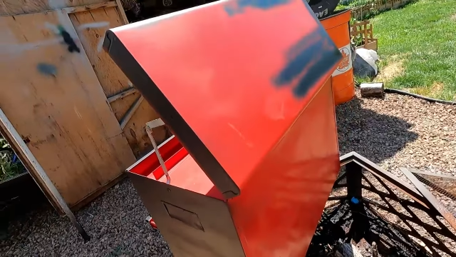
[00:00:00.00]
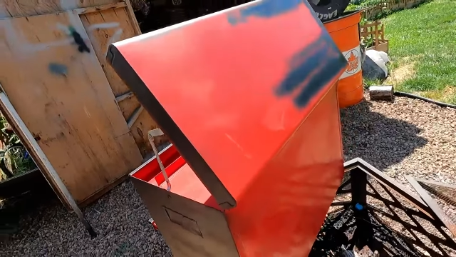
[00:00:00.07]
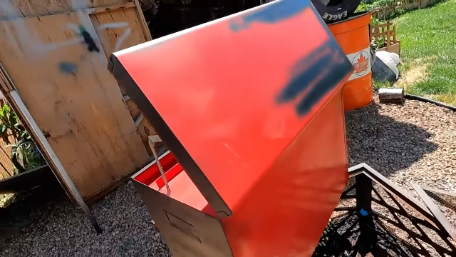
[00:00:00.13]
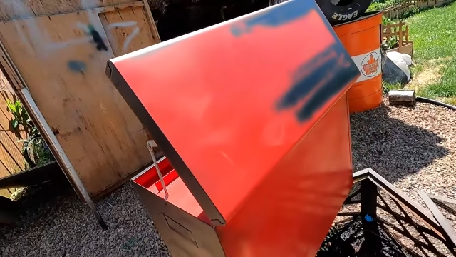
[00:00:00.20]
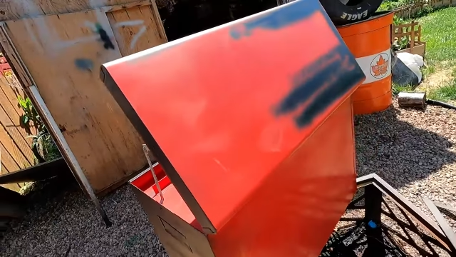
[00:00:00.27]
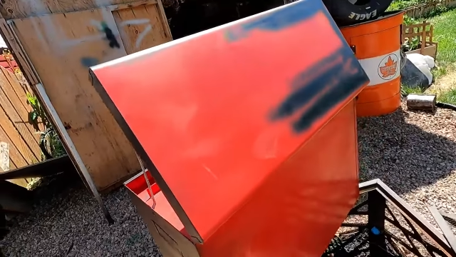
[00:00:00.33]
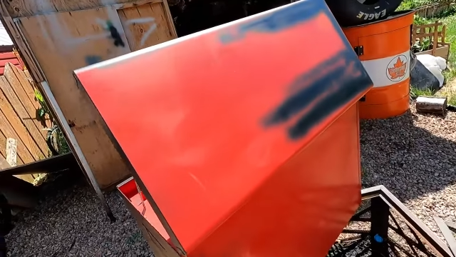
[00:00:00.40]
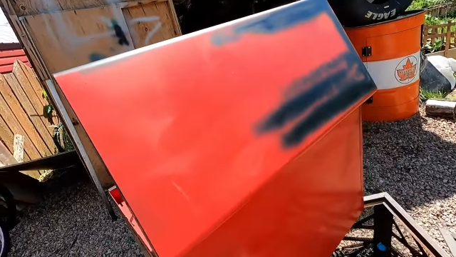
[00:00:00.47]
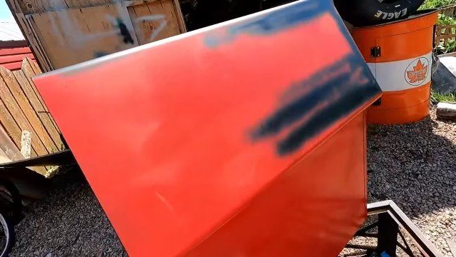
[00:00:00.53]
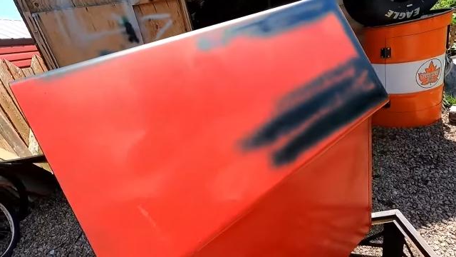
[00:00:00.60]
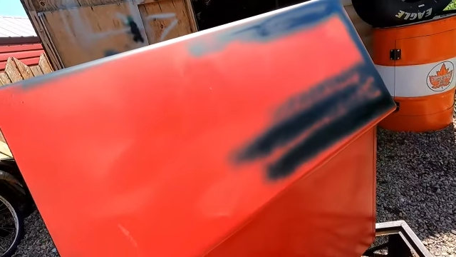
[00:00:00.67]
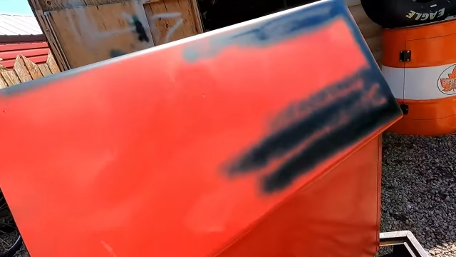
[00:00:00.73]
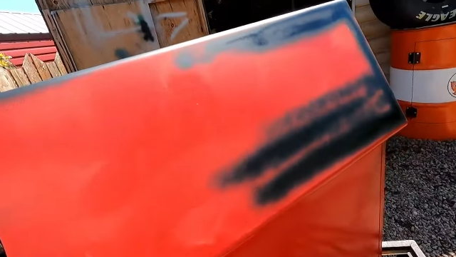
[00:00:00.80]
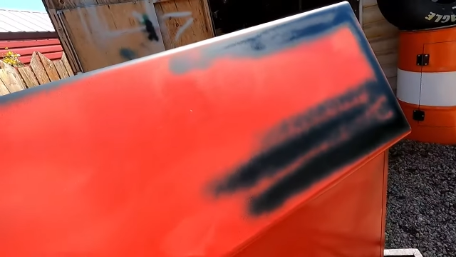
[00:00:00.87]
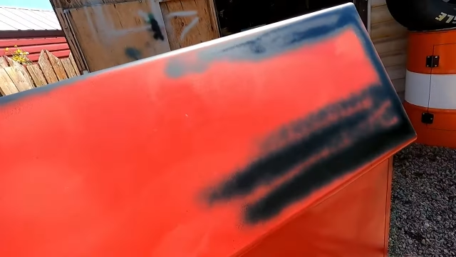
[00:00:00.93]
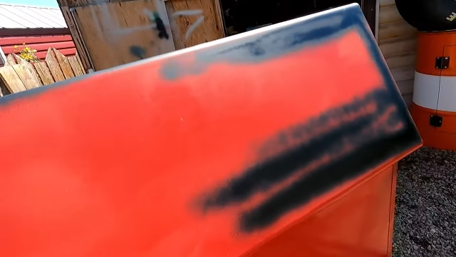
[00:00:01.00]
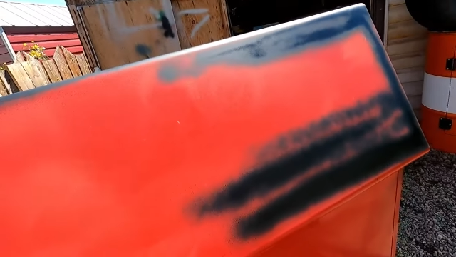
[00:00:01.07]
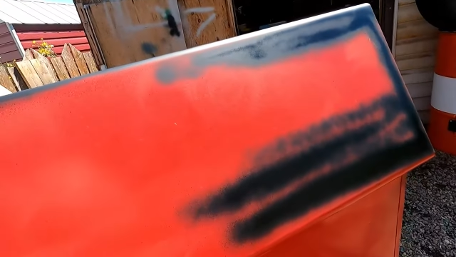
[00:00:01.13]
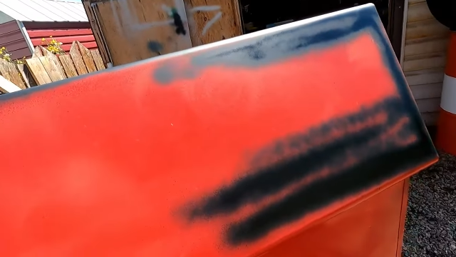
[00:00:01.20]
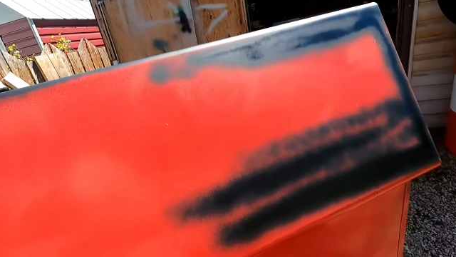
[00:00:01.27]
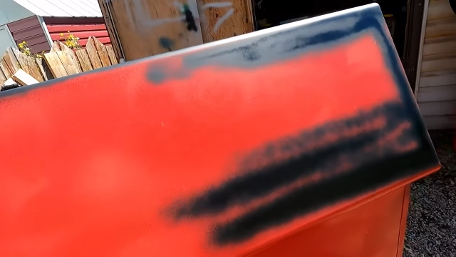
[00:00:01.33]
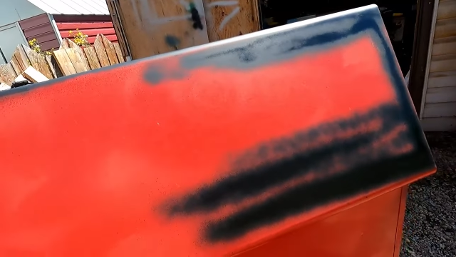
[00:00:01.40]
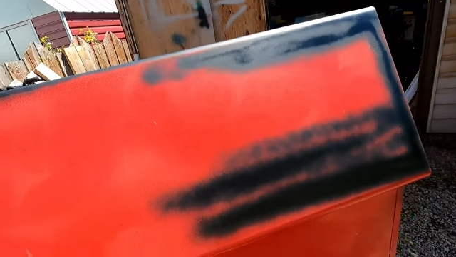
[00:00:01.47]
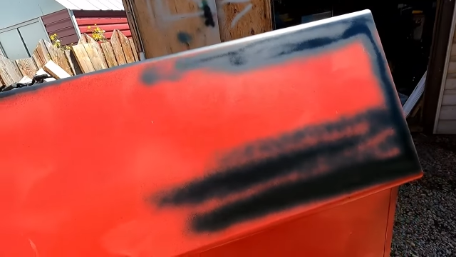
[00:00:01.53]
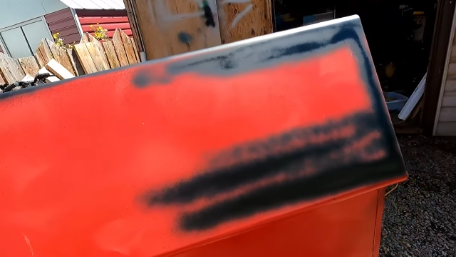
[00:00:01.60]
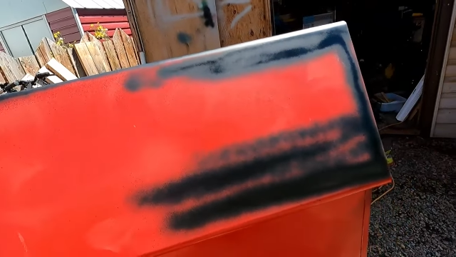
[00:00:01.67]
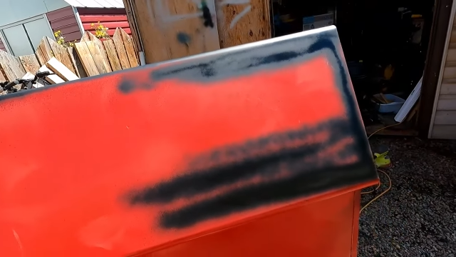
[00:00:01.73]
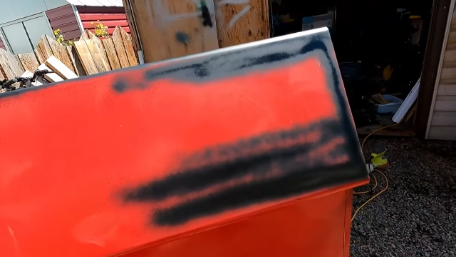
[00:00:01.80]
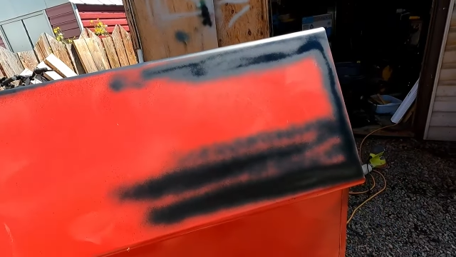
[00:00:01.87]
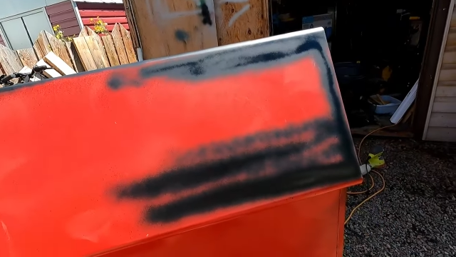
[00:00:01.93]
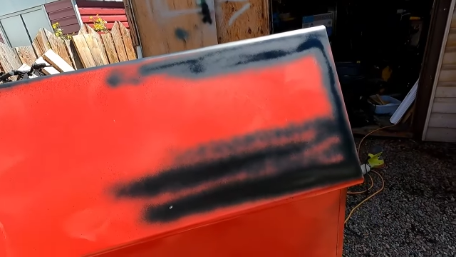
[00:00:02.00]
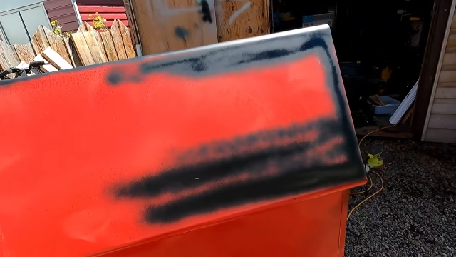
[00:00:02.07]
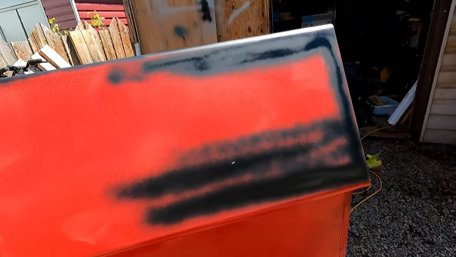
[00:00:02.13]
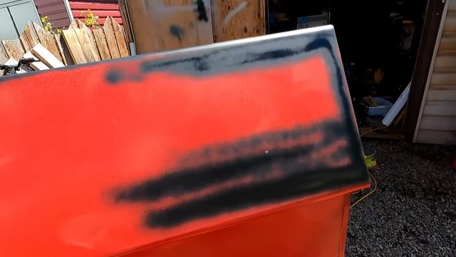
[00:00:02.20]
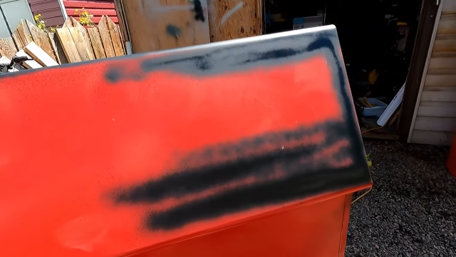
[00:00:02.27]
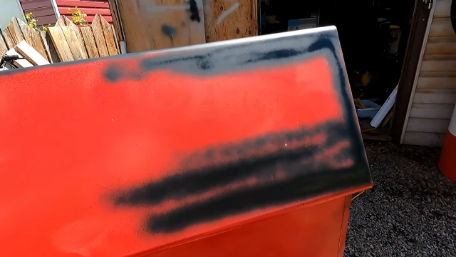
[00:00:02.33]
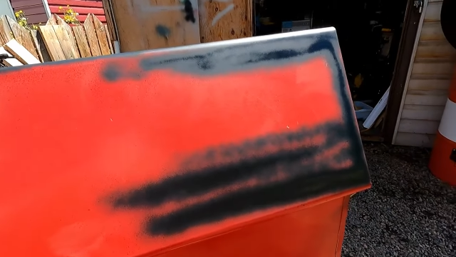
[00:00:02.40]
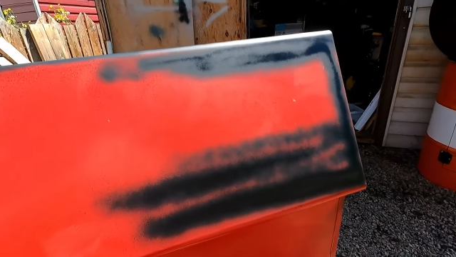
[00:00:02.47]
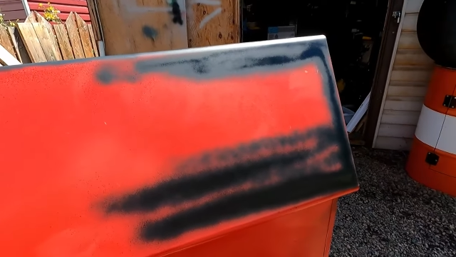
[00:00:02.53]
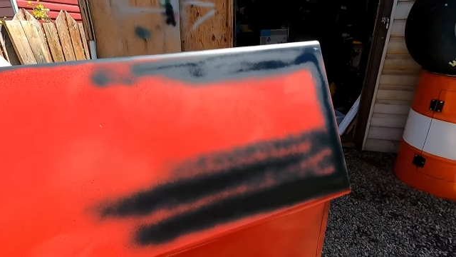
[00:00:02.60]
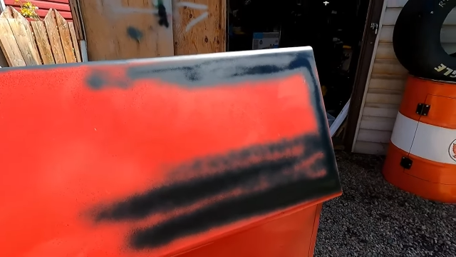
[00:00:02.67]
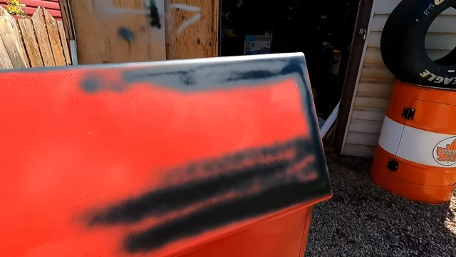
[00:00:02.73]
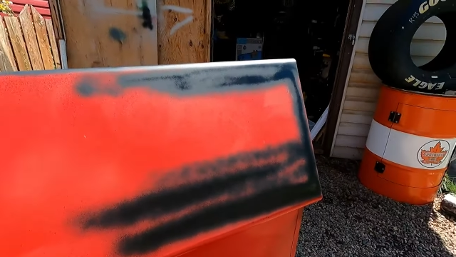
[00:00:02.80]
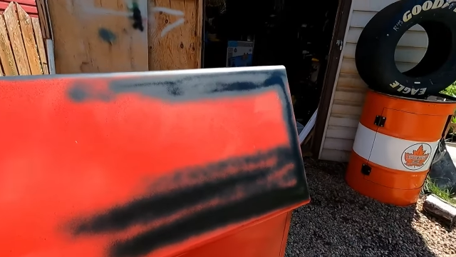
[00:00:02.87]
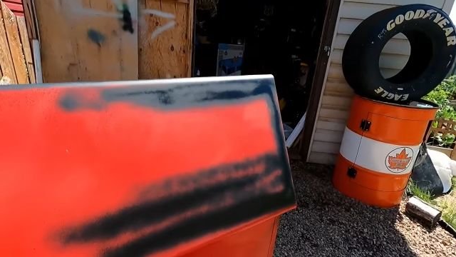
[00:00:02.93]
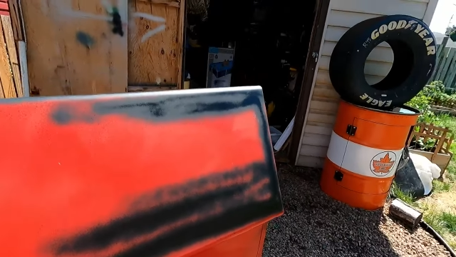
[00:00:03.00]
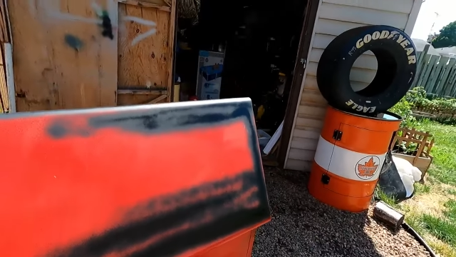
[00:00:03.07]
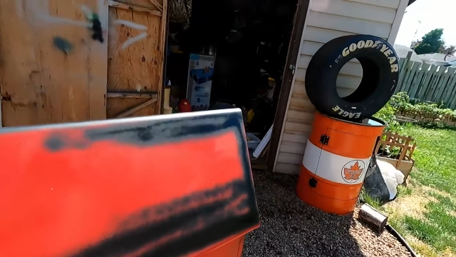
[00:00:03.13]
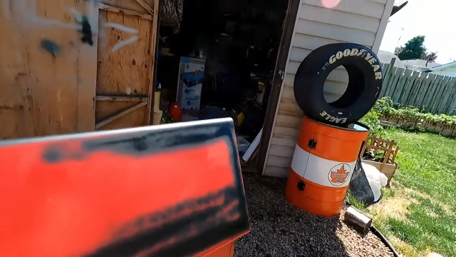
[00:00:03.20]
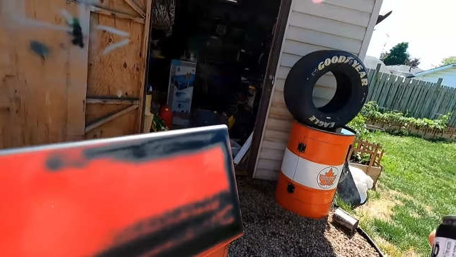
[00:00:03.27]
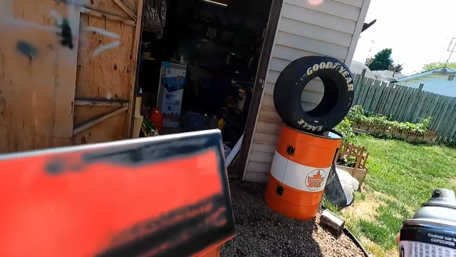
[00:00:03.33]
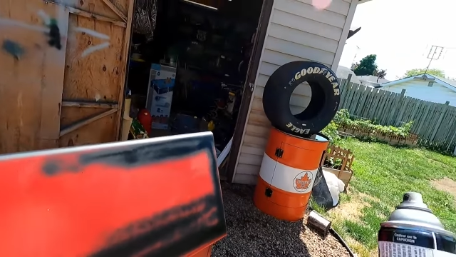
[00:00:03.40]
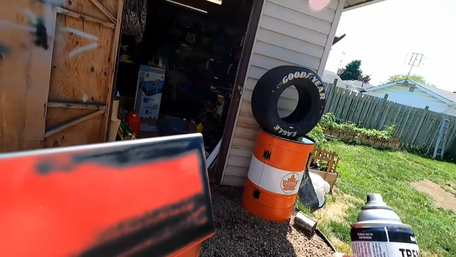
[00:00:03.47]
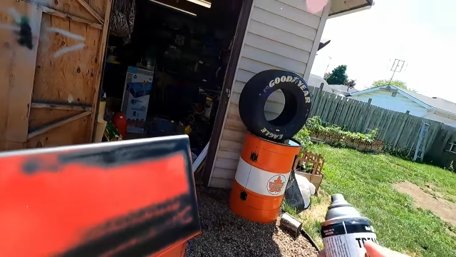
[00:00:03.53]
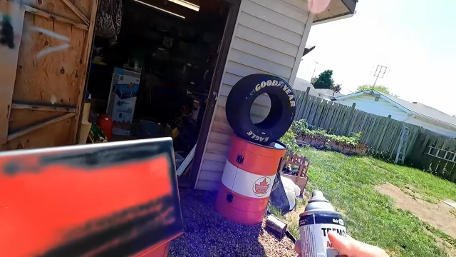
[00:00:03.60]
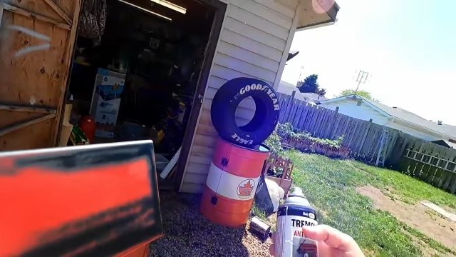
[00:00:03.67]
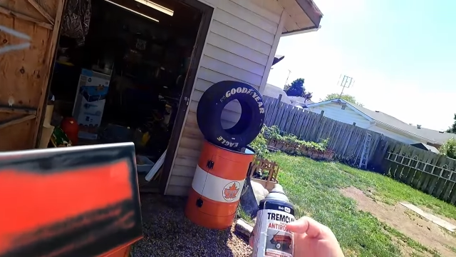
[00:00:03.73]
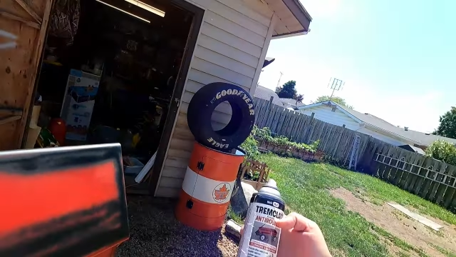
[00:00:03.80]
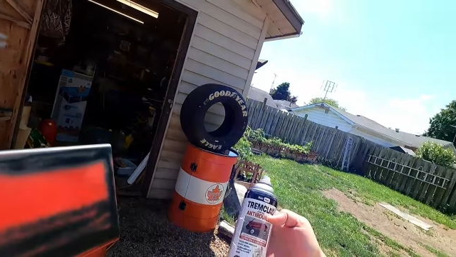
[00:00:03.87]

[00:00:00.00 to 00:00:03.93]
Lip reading: No face is visible, so there are no lips to read.